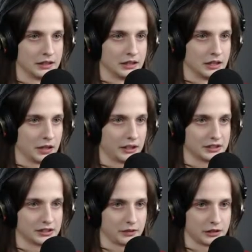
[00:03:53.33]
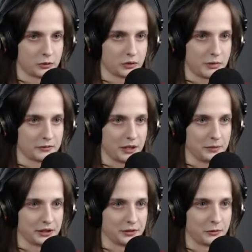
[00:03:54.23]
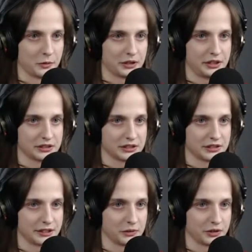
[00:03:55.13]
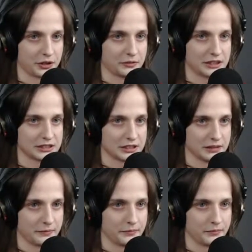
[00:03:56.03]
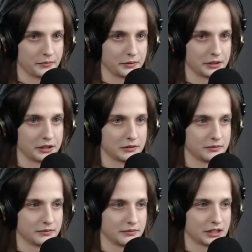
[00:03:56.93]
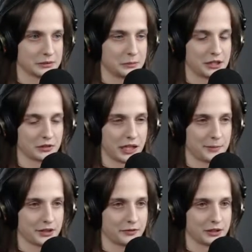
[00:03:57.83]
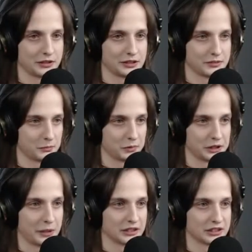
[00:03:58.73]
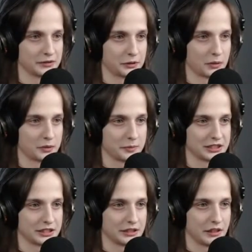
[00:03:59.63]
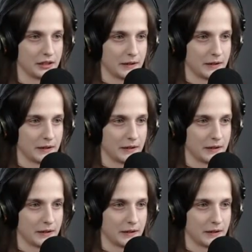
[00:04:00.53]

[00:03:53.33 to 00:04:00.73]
Alright, so I'm gonna lower my frame rate to 4 here so that they will turn faster. There we go. That's a minor time save, but it really matters if you're optimizing.